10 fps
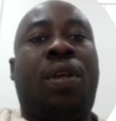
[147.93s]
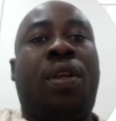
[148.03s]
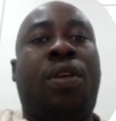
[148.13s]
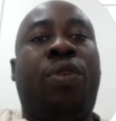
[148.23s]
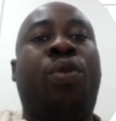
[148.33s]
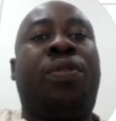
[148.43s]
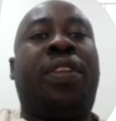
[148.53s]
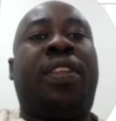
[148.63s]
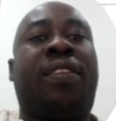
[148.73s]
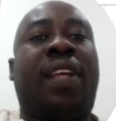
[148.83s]
you will see
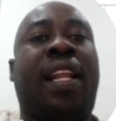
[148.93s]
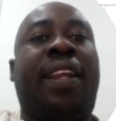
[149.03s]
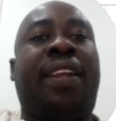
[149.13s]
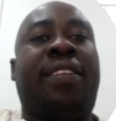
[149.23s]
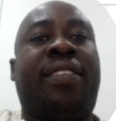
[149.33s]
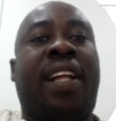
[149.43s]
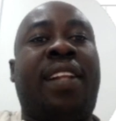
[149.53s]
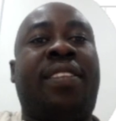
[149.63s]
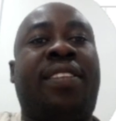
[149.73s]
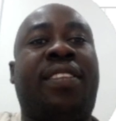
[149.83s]
the salary
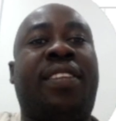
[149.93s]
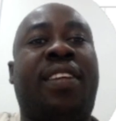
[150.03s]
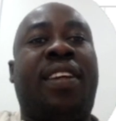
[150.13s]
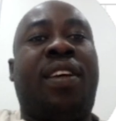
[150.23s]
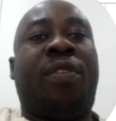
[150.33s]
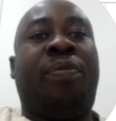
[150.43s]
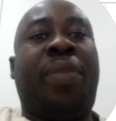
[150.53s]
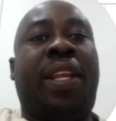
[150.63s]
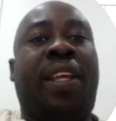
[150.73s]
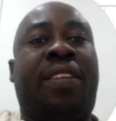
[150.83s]
results
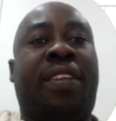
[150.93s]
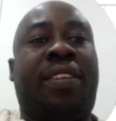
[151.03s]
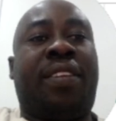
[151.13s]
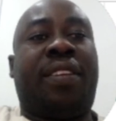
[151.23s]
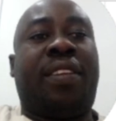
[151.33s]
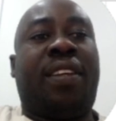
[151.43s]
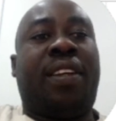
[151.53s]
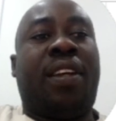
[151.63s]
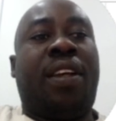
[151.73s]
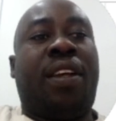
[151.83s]
beneath it.
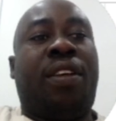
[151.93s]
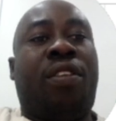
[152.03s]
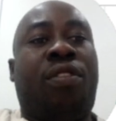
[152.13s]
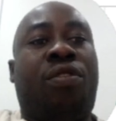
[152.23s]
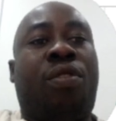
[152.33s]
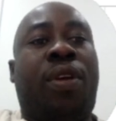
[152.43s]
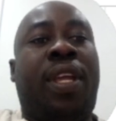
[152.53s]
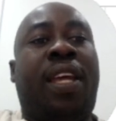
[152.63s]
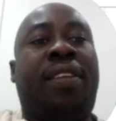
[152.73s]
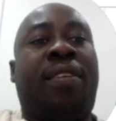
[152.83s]
So
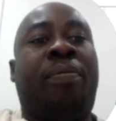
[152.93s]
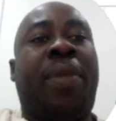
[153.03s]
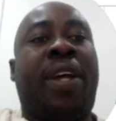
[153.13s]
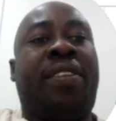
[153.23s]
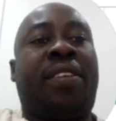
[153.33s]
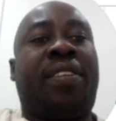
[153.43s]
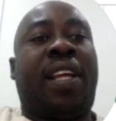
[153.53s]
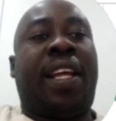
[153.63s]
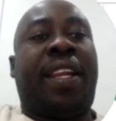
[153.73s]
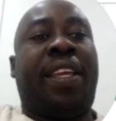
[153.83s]
here is the basic
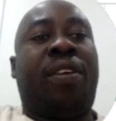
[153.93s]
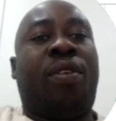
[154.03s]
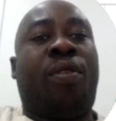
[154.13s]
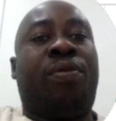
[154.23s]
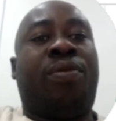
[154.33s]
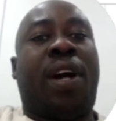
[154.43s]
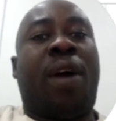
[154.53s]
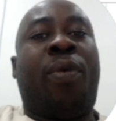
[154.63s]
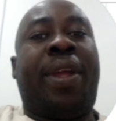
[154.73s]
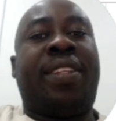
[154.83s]
salary of a
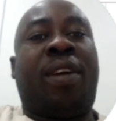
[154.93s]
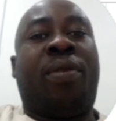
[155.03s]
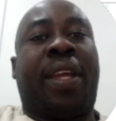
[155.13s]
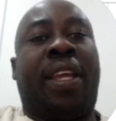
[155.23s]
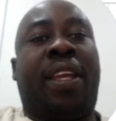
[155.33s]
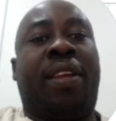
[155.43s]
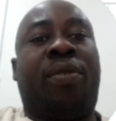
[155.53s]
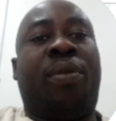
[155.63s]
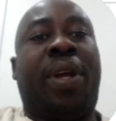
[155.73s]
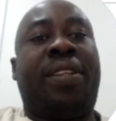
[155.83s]
waiter working in
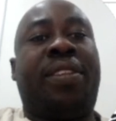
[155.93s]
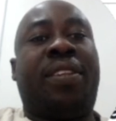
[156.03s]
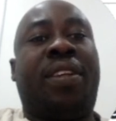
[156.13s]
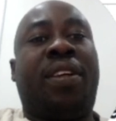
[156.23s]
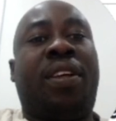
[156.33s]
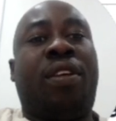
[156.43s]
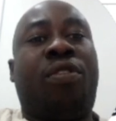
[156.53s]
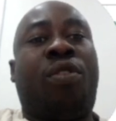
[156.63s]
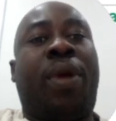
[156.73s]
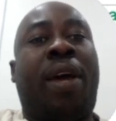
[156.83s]
Kuwait.
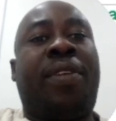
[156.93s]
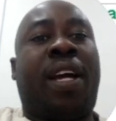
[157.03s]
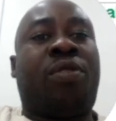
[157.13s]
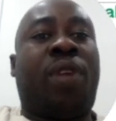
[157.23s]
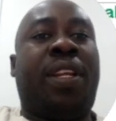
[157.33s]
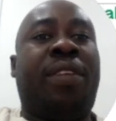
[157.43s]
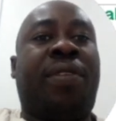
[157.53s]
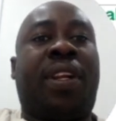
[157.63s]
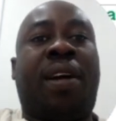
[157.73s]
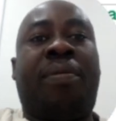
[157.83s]
So we're having actually
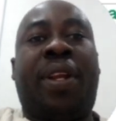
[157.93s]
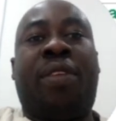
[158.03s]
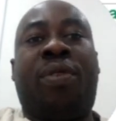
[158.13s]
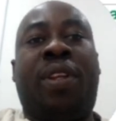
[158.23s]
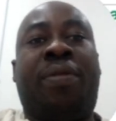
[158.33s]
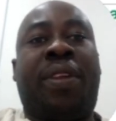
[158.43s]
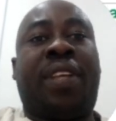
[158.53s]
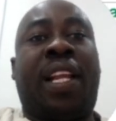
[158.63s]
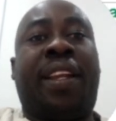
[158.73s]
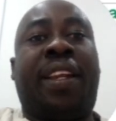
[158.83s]
different companies with different
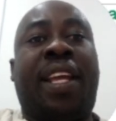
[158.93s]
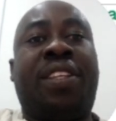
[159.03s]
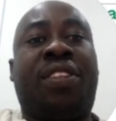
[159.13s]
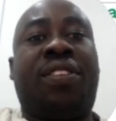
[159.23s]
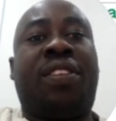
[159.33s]
salary ranges,